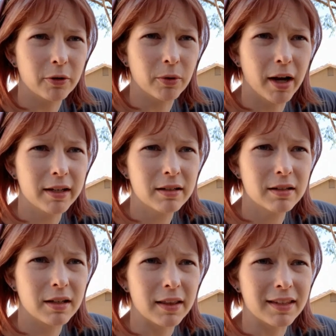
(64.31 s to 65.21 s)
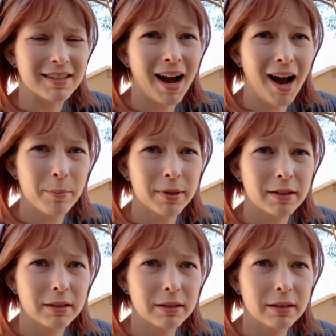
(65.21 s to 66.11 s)
runs at the top
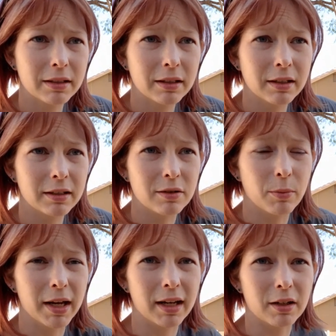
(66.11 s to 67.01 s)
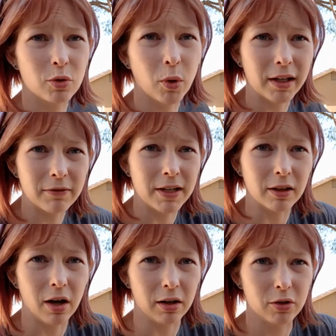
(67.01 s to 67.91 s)
to make it 20 feet
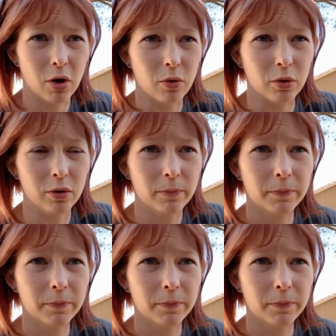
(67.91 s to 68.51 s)
long total.